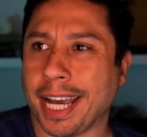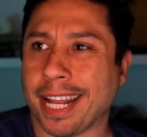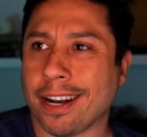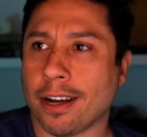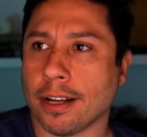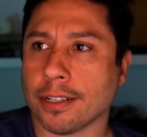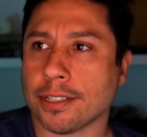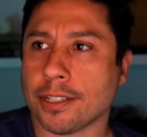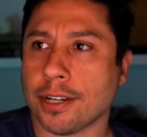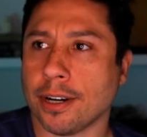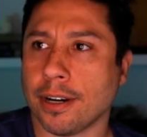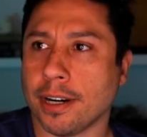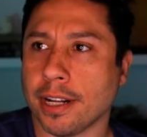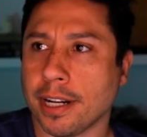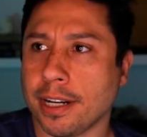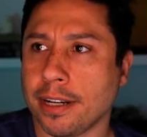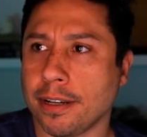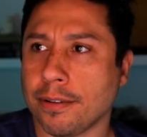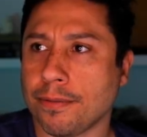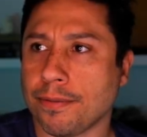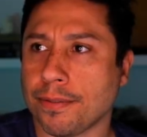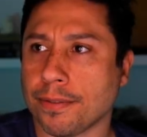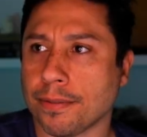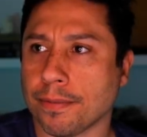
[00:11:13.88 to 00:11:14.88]
An
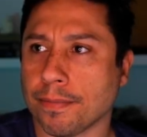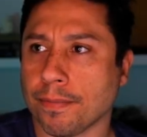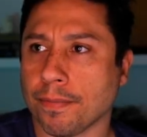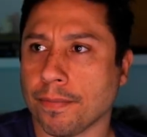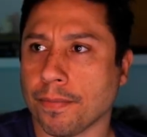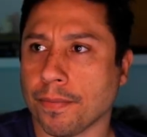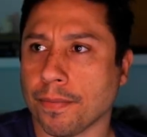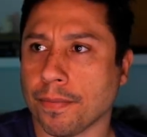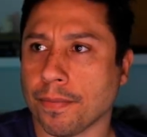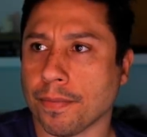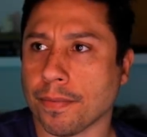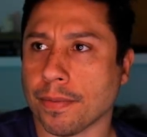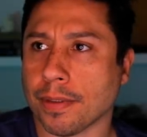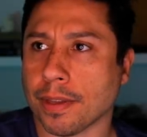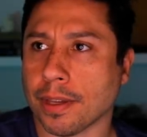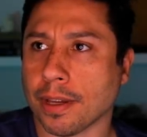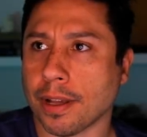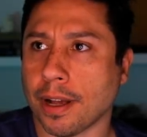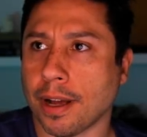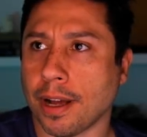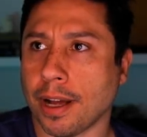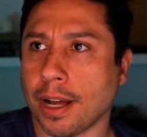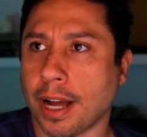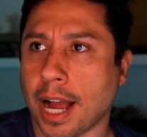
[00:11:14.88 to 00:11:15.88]
alternative,
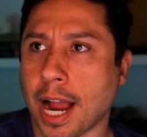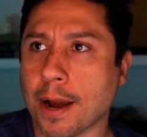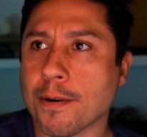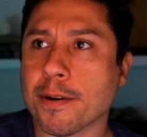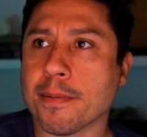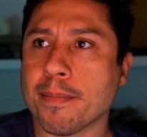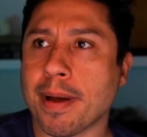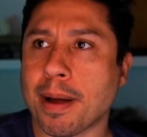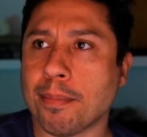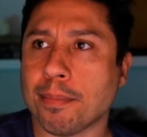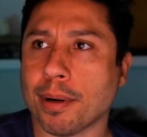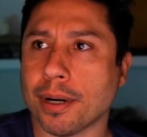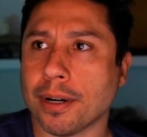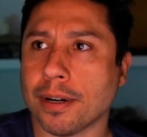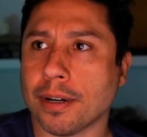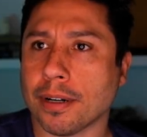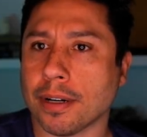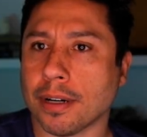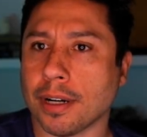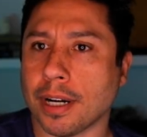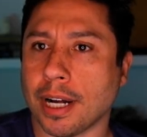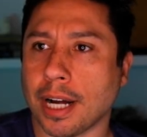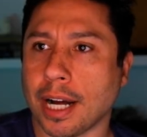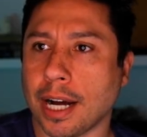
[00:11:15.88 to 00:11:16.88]
I
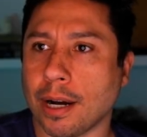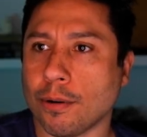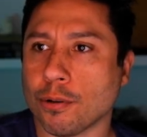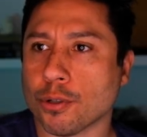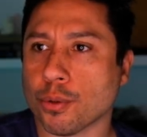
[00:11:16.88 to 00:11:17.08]
remember